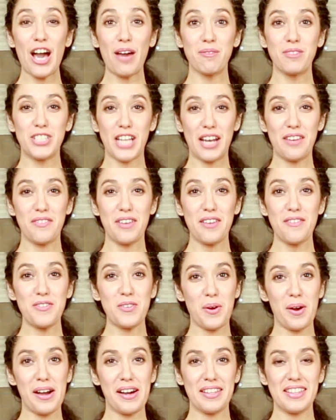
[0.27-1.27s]
I'm Genevieve,
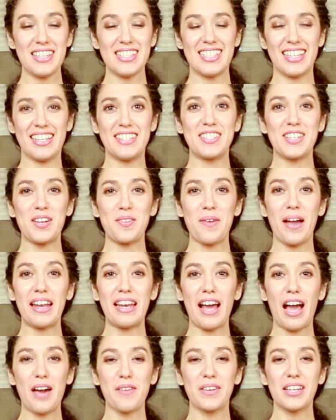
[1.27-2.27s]
your healthy dancer. Right
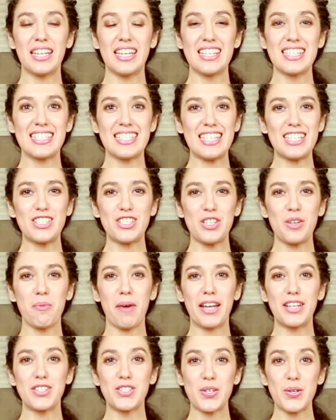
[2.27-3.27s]
now I'm going to teach you
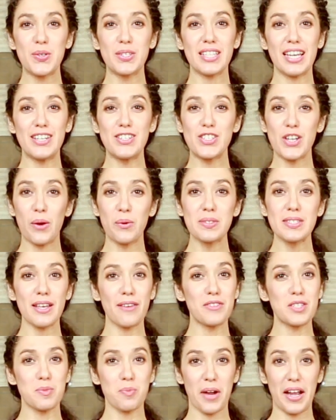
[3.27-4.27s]
my do's and don'ts
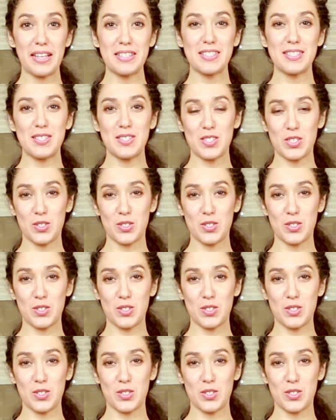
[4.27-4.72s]
of sprains and